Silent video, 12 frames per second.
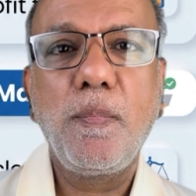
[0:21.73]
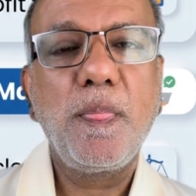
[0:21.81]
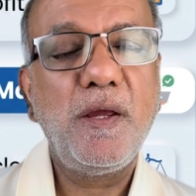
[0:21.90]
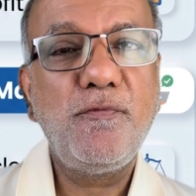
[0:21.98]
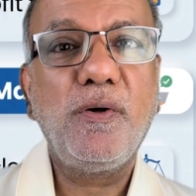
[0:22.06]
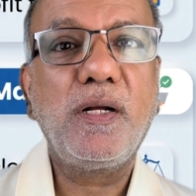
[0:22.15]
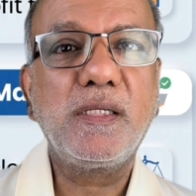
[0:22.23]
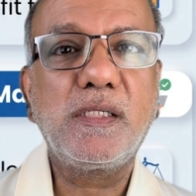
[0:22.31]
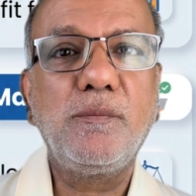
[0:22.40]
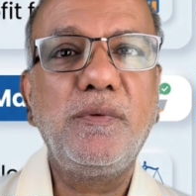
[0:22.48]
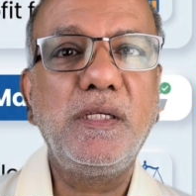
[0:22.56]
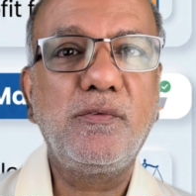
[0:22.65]
If a
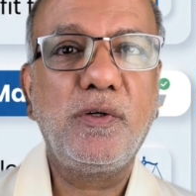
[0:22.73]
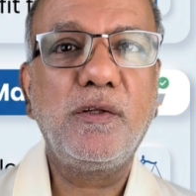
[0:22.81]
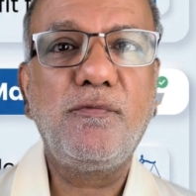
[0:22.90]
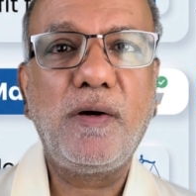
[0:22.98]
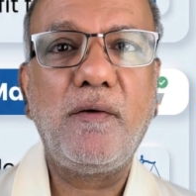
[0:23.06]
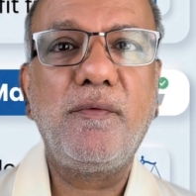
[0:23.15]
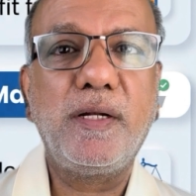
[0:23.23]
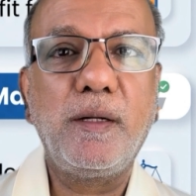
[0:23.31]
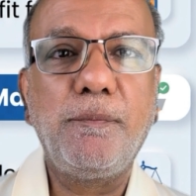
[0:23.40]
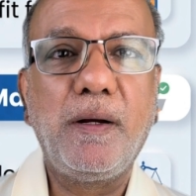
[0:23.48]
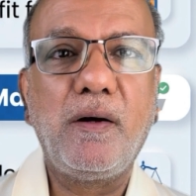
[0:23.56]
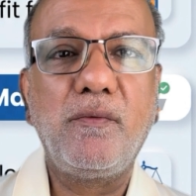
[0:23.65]
customer is worth
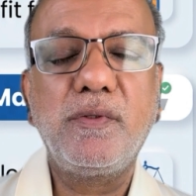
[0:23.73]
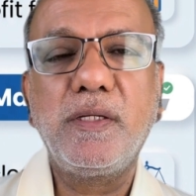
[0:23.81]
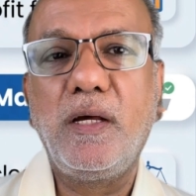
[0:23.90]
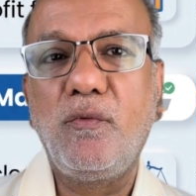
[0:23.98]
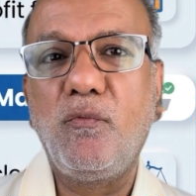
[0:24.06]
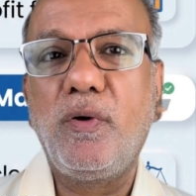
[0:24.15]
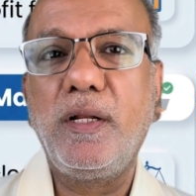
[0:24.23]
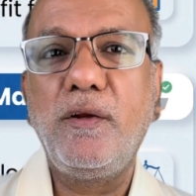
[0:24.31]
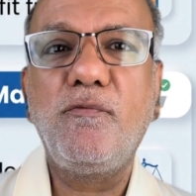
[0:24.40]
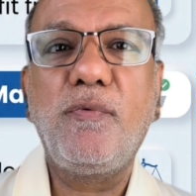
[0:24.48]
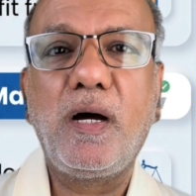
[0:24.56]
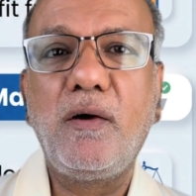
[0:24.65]
£500 and 1 in
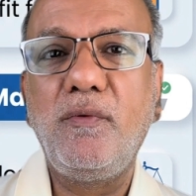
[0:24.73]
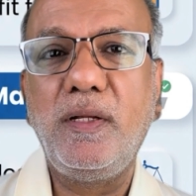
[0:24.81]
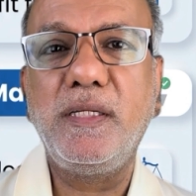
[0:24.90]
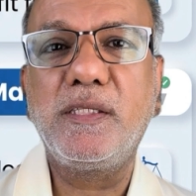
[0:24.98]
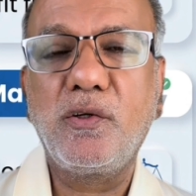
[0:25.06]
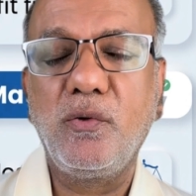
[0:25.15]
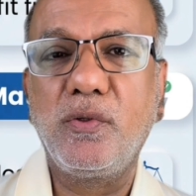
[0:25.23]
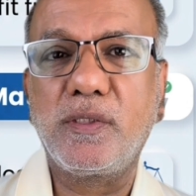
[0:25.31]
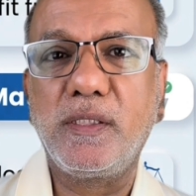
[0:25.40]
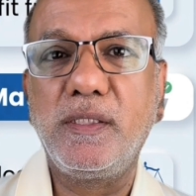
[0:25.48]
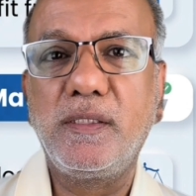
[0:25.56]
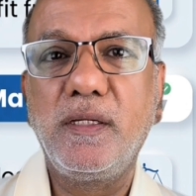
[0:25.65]
5 leads
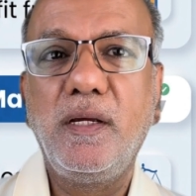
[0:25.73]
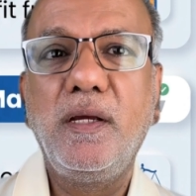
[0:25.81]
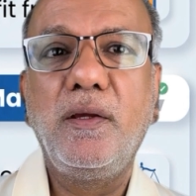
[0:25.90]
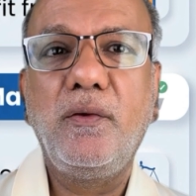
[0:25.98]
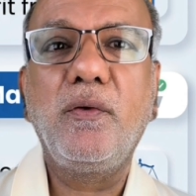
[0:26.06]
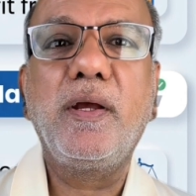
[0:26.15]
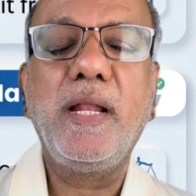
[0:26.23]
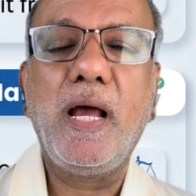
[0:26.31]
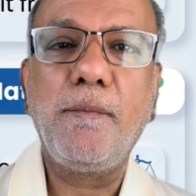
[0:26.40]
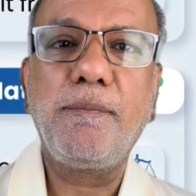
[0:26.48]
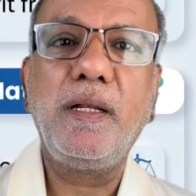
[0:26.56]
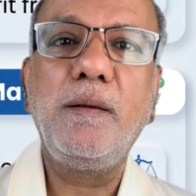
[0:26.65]
closes, you can
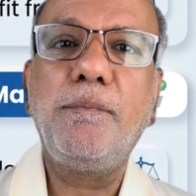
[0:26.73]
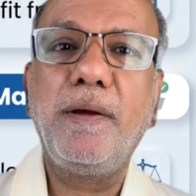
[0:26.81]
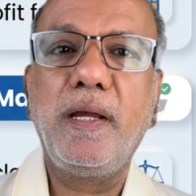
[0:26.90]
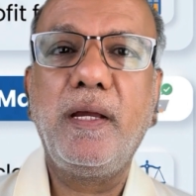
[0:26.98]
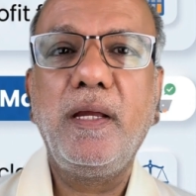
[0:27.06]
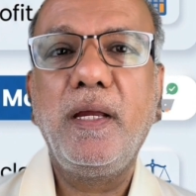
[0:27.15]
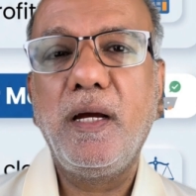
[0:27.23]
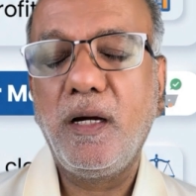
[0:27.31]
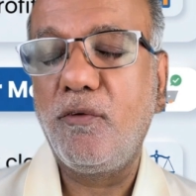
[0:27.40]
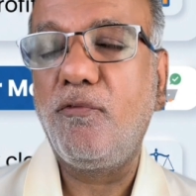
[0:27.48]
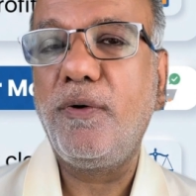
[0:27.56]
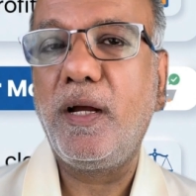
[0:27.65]
happily pay
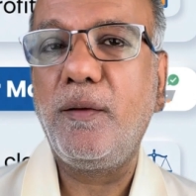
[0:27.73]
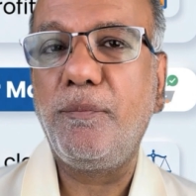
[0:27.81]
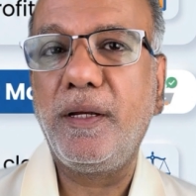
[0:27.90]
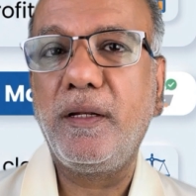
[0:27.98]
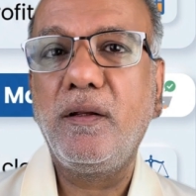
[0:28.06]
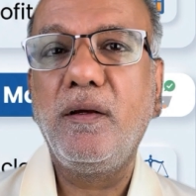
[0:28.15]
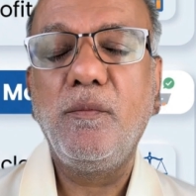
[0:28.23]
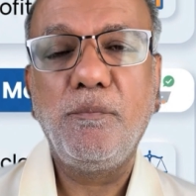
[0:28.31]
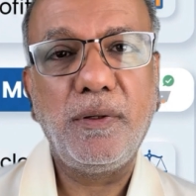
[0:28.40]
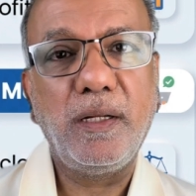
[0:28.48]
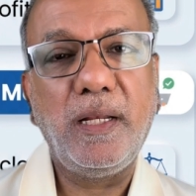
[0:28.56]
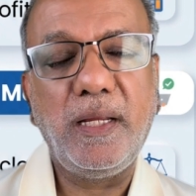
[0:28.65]
a fair bit
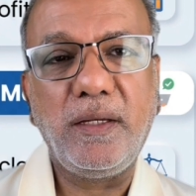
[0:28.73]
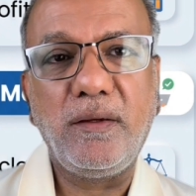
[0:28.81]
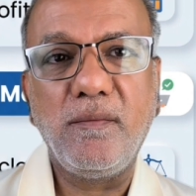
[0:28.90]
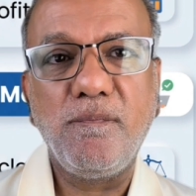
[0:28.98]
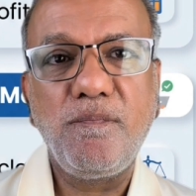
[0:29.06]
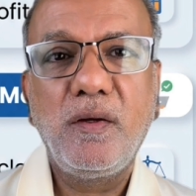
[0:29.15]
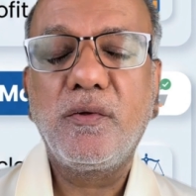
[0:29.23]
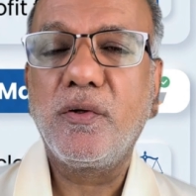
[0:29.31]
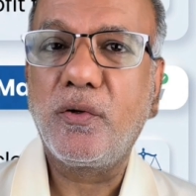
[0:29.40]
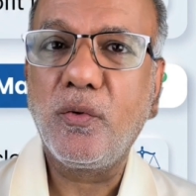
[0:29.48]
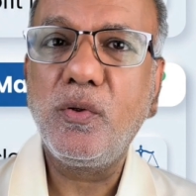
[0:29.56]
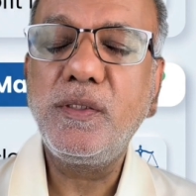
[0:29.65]
per lead. So
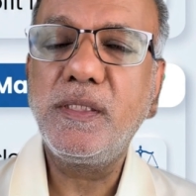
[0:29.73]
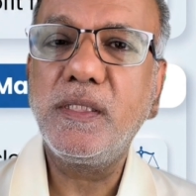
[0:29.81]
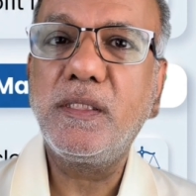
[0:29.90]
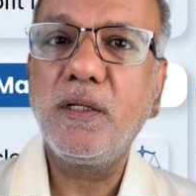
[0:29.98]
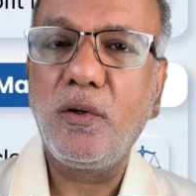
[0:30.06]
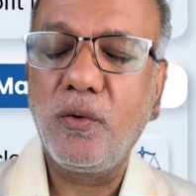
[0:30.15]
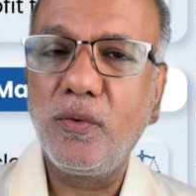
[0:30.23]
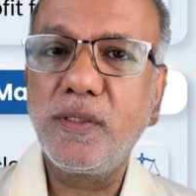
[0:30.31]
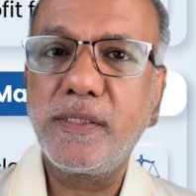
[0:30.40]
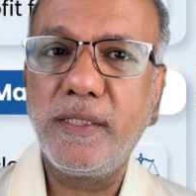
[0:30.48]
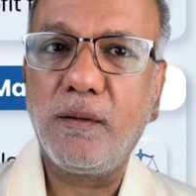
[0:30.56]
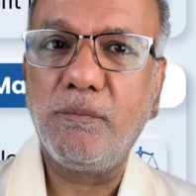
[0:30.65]
don't chase the
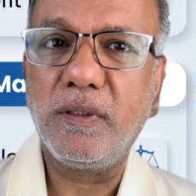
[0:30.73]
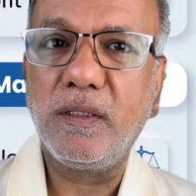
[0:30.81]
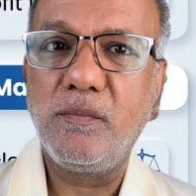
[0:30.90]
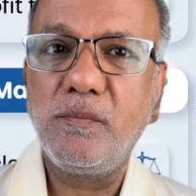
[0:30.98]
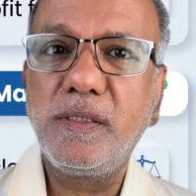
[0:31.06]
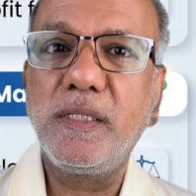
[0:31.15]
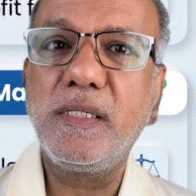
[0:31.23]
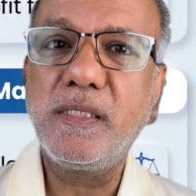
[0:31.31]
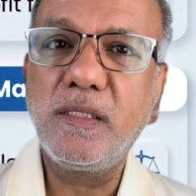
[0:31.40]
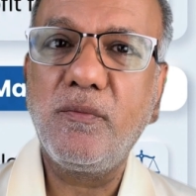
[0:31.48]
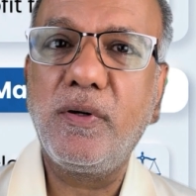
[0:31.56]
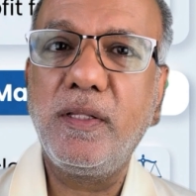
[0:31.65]
lowest number, chase
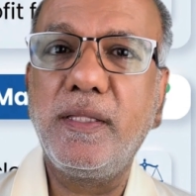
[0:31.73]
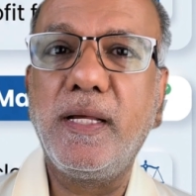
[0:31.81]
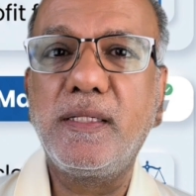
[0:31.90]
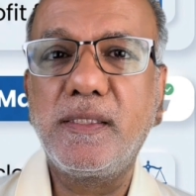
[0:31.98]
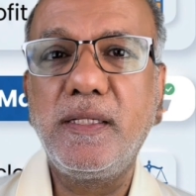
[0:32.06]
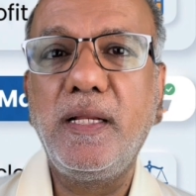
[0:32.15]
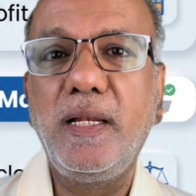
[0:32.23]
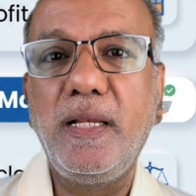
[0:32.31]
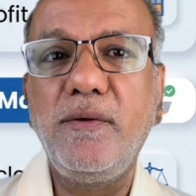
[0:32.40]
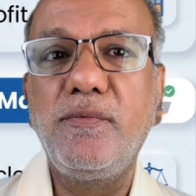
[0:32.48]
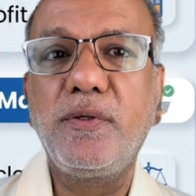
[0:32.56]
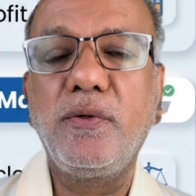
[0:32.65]
the one that still
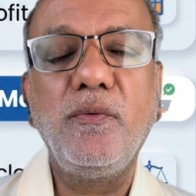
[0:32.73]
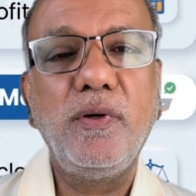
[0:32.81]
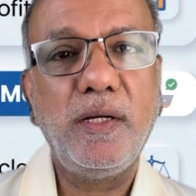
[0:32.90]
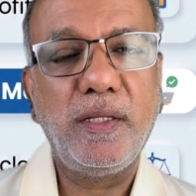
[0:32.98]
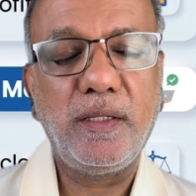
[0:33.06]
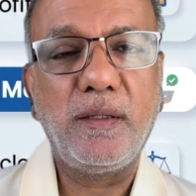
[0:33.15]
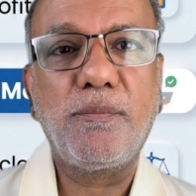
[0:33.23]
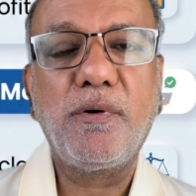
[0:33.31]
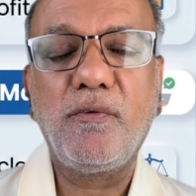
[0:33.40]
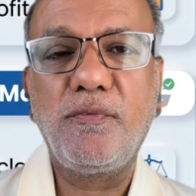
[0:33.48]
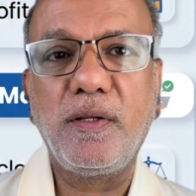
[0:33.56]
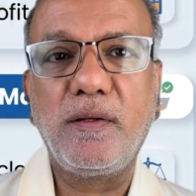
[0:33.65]
leaves you in the
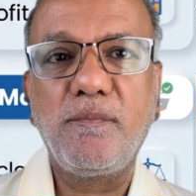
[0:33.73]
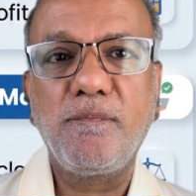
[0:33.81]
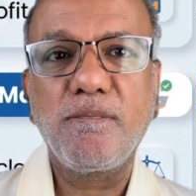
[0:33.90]
profit.